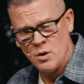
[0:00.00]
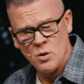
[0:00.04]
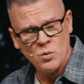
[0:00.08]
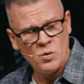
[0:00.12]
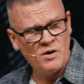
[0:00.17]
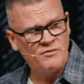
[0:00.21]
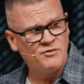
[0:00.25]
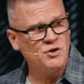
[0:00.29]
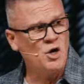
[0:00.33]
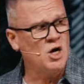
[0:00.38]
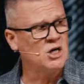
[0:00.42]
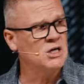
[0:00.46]

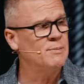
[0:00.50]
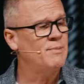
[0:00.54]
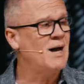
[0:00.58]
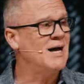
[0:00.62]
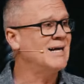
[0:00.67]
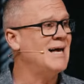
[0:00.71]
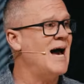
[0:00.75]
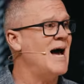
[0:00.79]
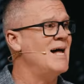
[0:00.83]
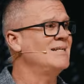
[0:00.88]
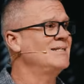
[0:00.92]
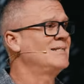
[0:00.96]
We've talked about
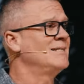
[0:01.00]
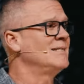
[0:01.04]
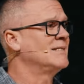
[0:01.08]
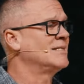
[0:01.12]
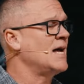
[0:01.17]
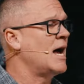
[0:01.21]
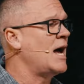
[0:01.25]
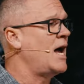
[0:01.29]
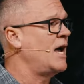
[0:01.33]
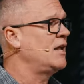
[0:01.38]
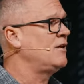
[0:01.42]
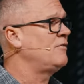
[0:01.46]
God's
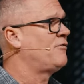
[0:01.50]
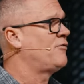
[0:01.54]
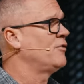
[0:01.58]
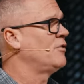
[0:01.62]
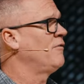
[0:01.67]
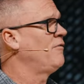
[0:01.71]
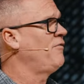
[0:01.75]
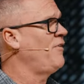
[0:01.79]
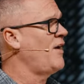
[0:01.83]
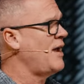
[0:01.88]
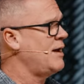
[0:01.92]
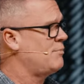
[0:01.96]
design for the
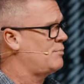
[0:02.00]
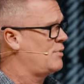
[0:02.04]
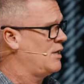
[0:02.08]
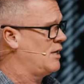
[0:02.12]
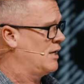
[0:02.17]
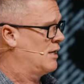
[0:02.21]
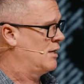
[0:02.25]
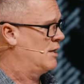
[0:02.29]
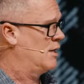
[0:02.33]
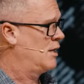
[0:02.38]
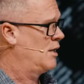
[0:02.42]
family.